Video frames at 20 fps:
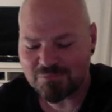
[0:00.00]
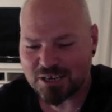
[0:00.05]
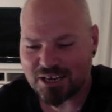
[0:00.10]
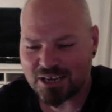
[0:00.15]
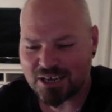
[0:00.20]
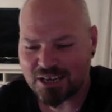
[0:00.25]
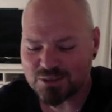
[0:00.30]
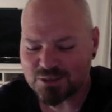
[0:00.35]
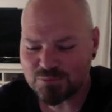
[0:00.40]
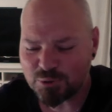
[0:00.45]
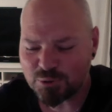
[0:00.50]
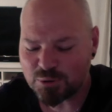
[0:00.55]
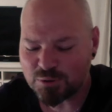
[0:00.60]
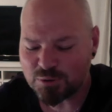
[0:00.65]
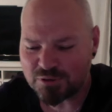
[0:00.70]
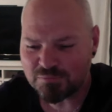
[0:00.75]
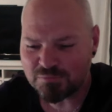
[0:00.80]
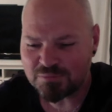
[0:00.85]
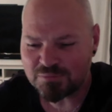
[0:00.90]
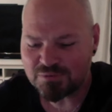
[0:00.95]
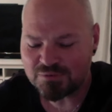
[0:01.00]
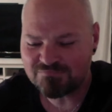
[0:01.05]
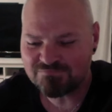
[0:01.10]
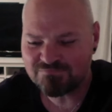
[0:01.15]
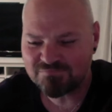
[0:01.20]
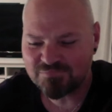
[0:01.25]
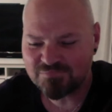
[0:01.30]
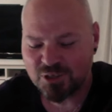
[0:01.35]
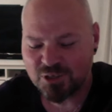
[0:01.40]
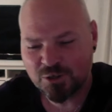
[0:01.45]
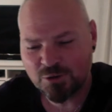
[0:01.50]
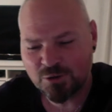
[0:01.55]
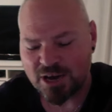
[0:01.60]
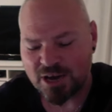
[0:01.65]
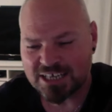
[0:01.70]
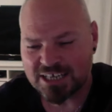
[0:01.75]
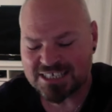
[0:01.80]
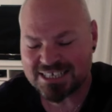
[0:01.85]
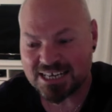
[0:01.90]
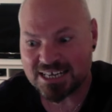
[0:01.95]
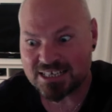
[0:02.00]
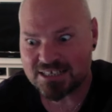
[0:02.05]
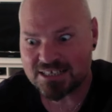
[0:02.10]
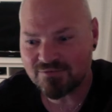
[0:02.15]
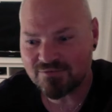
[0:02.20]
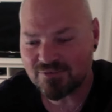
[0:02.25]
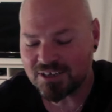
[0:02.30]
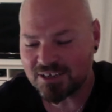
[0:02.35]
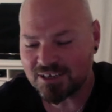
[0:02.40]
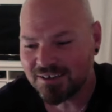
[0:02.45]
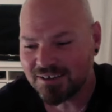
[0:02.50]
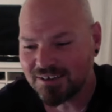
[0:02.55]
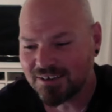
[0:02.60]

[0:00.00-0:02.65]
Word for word: explored them quite extensively.